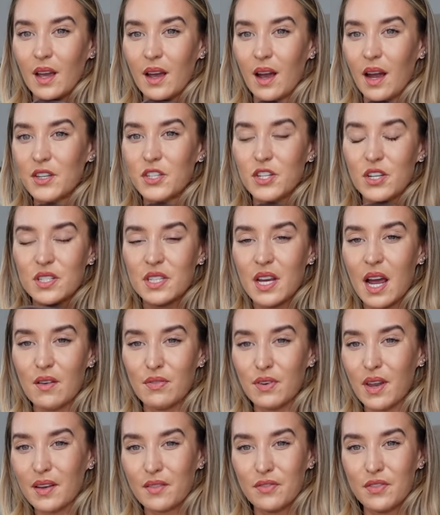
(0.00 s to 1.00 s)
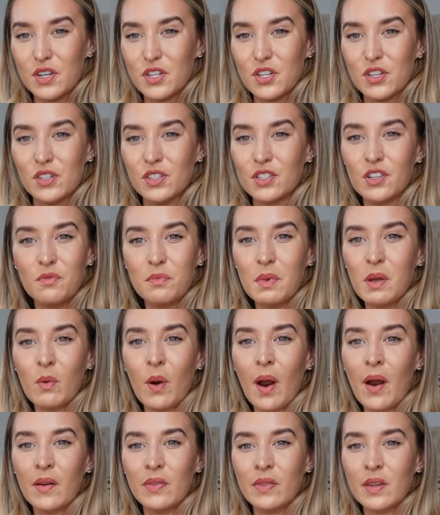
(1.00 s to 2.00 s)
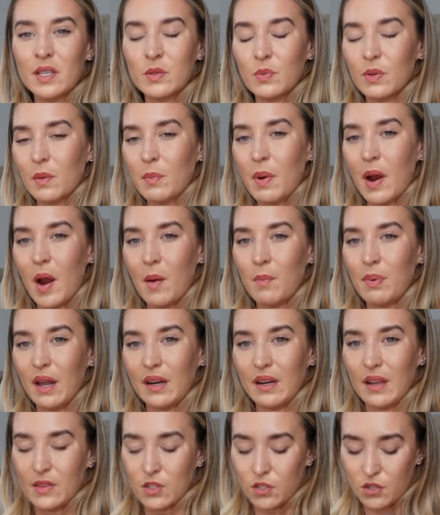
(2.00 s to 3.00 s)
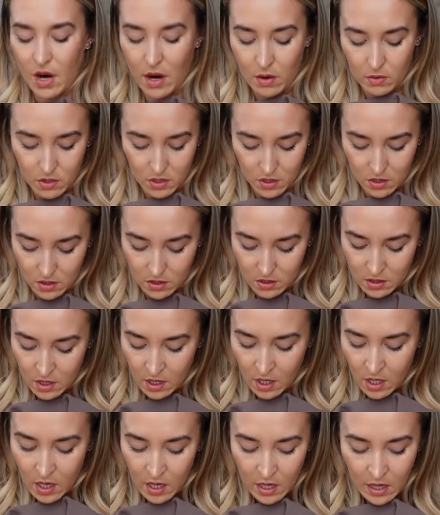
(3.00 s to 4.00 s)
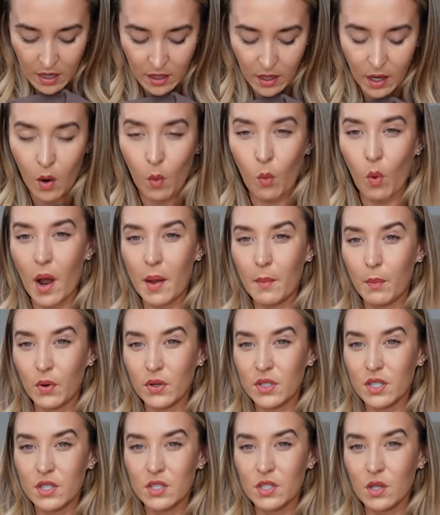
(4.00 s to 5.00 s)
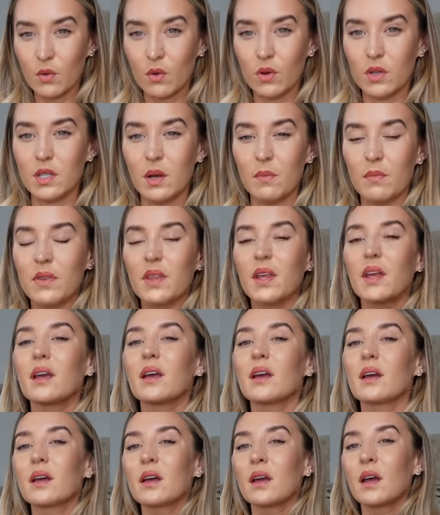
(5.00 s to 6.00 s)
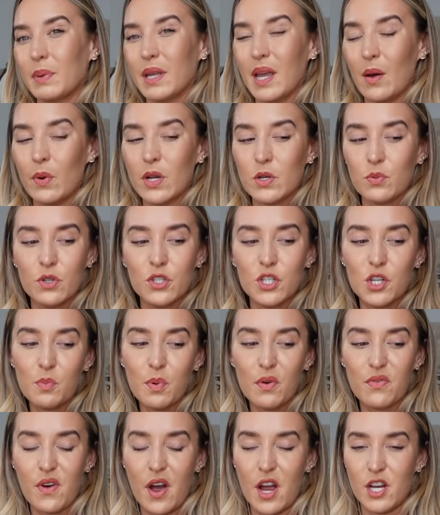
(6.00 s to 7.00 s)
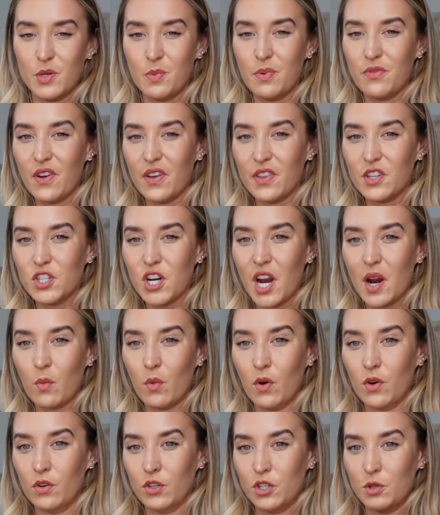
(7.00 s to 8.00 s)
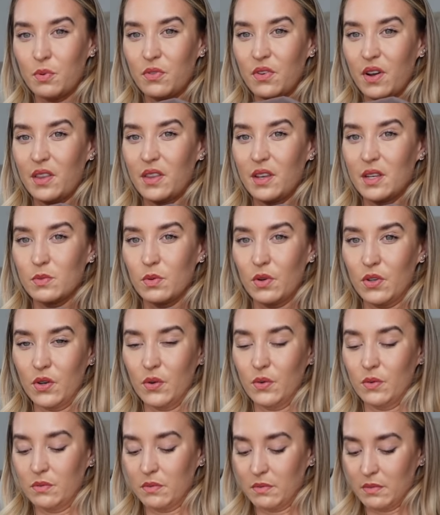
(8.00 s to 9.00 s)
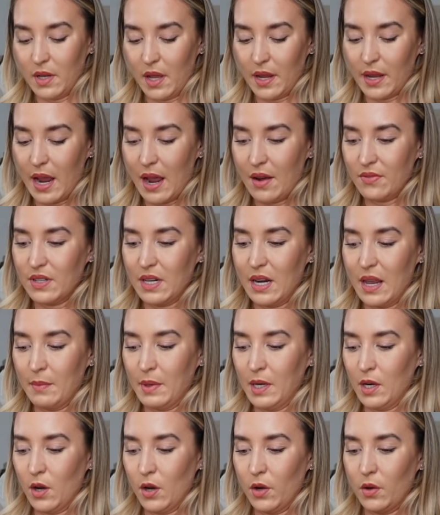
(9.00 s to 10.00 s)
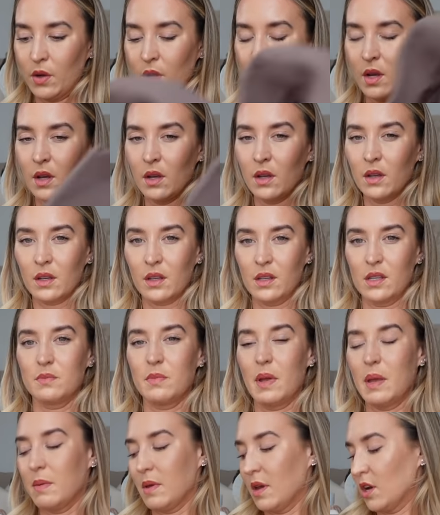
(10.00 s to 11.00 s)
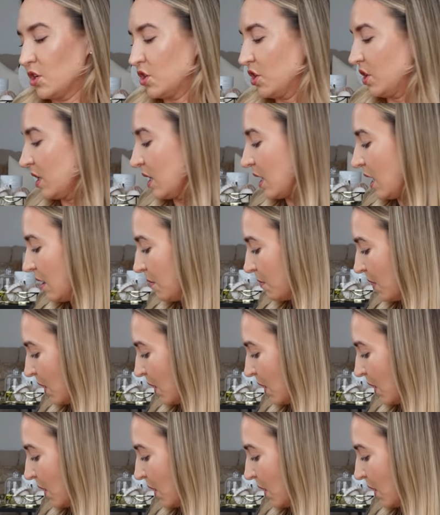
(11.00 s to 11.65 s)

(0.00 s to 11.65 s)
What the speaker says: I just have like visions of me wearing this with a pair of black leather trousers and like a white bodysuit or something. But yeah, which one do you prefer? Do you prefer the check one or do you prefer this one? You'll like have to let me know, because maybe I shouldn't keep